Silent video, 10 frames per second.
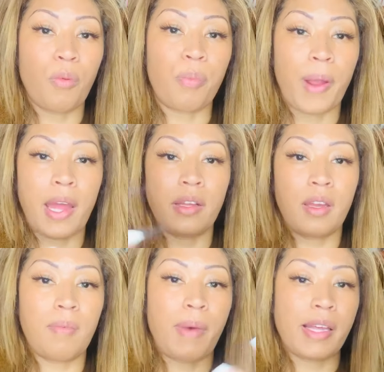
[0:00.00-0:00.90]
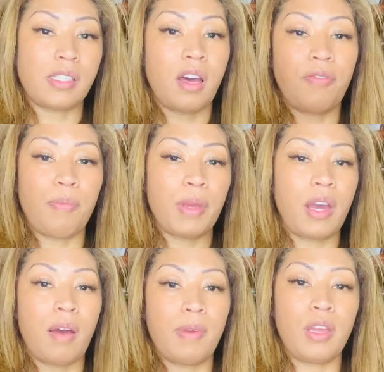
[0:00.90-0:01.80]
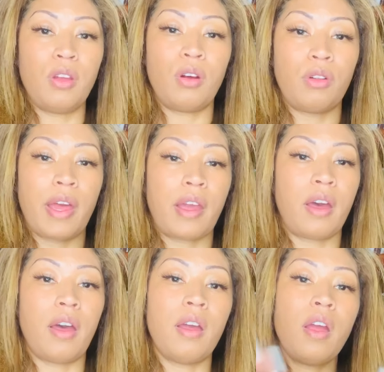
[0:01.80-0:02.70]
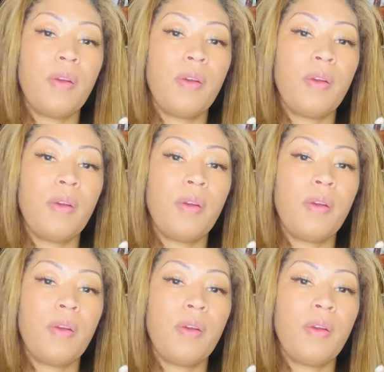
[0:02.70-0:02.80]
branding myself and becoming, you know, like a